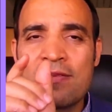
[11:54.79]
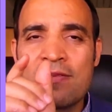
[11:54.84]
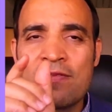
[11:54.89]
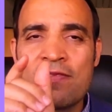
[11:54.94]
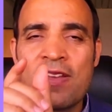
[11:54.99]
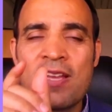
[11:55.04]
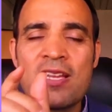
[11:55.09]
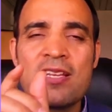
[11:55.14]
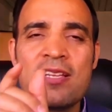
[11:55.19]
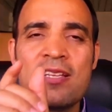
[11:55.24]

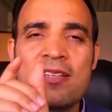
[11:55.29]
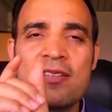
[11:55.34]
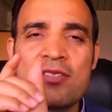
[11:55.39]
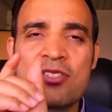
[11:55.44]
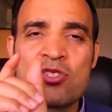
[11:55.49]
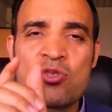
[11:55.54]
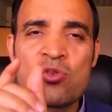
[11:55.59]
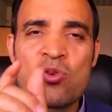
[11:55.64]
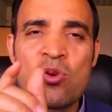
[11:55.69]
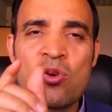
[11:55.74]
very
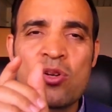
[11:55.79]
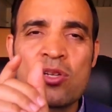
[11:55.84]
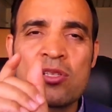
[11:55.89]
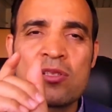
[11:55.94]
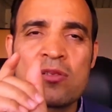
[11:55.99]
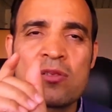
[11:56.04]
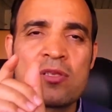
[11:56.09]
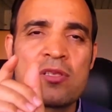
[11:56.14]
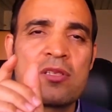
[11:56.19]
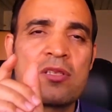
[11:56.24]

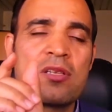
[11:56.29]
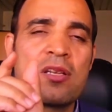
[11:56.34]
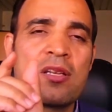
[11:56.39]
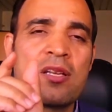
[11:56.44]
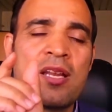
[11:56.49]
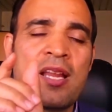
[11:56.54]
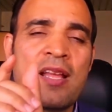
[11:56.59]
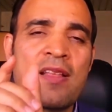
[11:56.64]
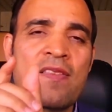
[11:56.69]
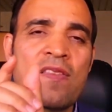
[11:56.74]
short
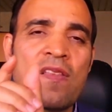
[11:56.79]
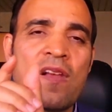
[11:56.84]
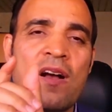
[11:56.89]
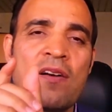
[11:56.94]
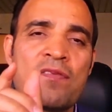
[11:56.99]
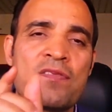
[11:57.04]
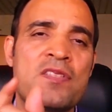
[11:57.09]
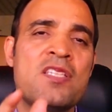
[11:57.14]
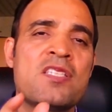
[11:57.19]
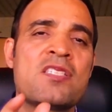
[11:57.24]
length
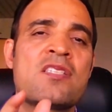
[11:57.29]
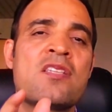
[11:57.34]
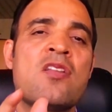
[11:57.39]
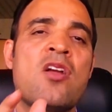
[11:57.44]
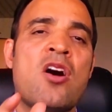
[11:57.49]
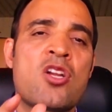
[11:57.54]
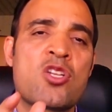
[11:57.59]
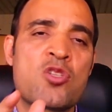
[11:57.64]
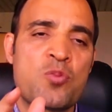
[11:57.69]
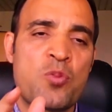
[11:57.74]
of this
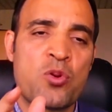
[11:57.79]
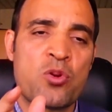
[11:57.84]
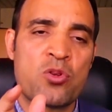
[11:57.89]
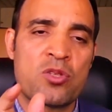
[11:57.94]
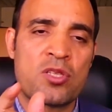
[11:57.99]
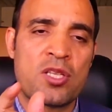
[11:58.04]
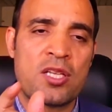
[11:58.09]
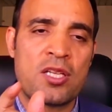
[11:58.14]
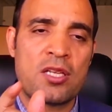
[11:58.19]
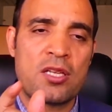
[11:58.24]
large
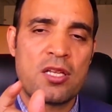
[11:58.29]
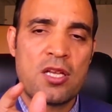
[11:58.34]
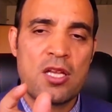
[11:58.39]
protein.